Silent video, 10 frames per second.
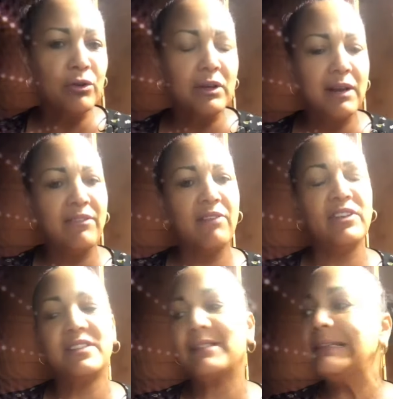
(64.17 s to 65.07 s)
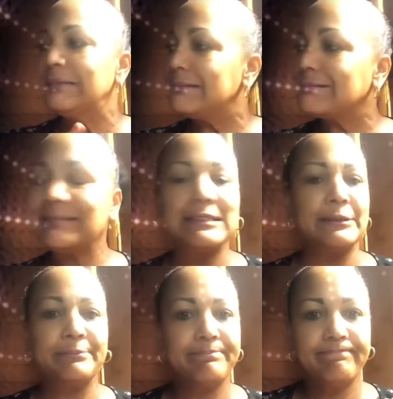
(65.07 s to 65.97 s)
can love others. No,
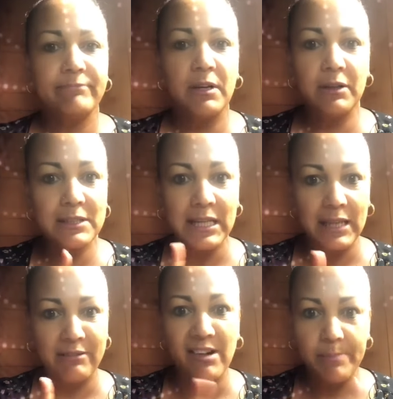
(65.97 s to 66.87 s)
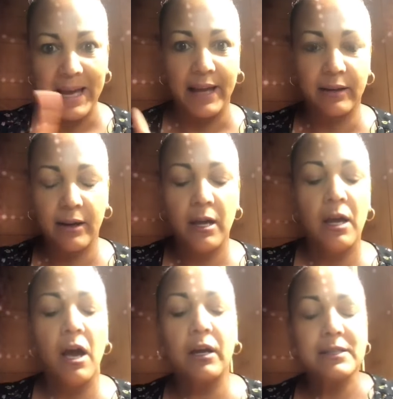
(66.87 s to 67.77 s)
I'm going to take that right back.
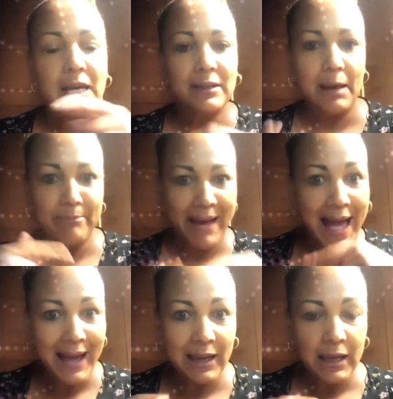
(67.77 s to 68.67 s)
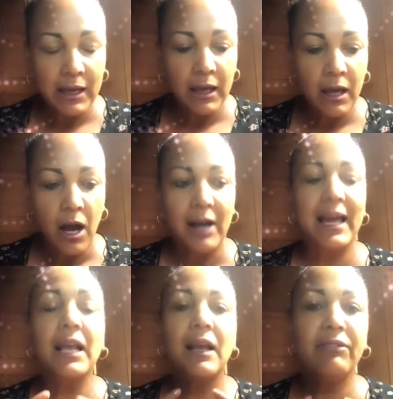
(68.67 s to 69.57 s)
I'm going to take that back. I
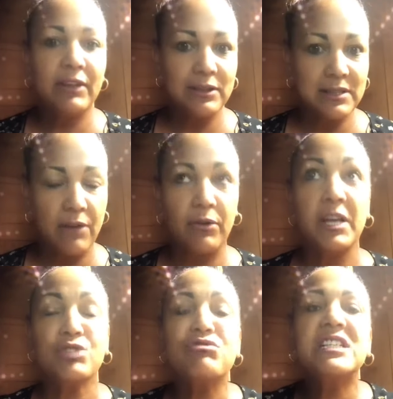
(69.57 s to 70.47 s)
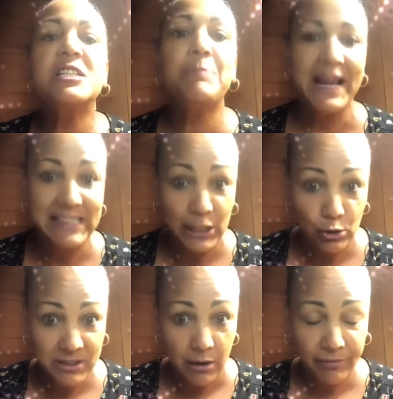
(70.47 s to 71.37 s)
get loving yourself is respecting
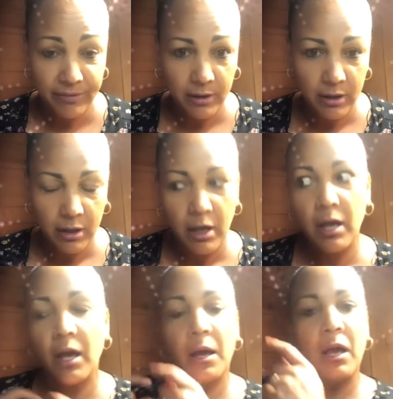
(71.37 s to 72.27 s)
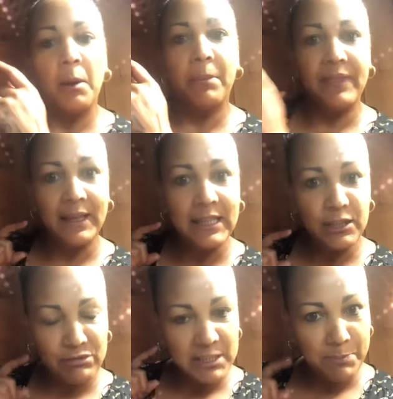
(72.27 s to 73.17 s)
yourself. But they need
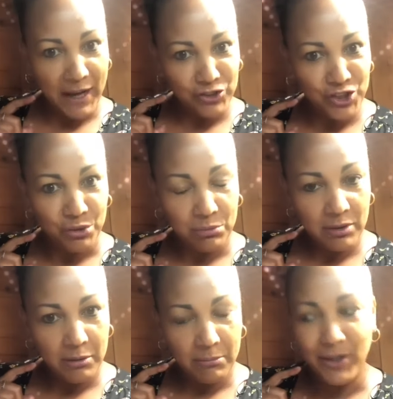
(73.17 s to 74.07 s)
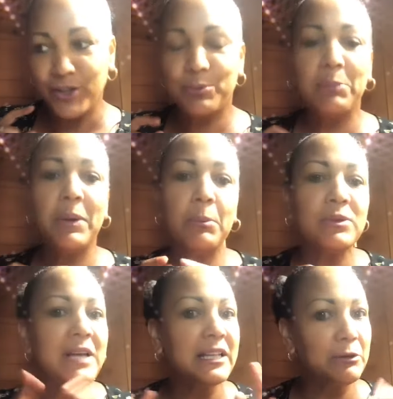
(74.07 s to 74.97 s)
to respect you. Because when people
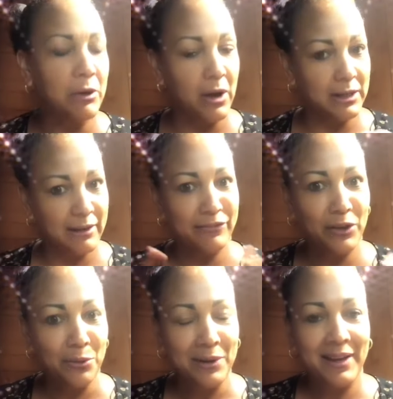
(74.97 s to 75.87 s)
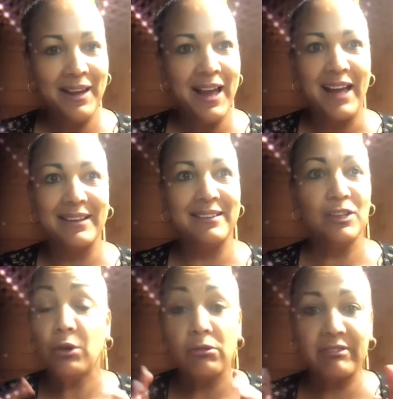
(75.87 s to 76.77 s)
tell you, I love you, and
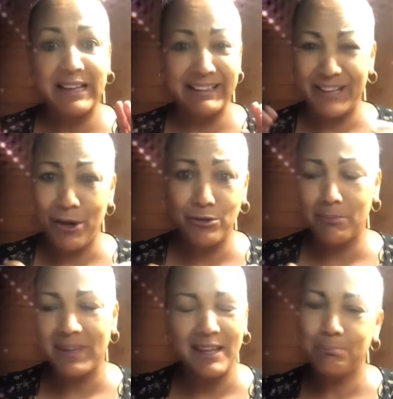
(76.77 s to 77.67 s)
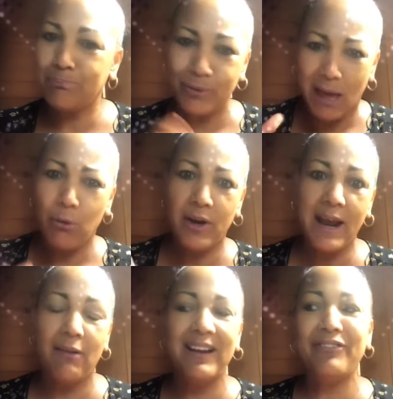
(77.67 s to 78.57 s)
you don't really know them, but they put that word
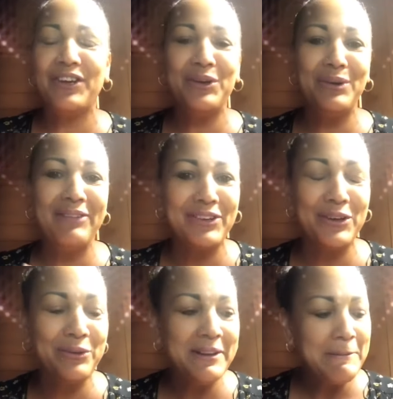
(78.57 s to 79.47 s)
out, love you,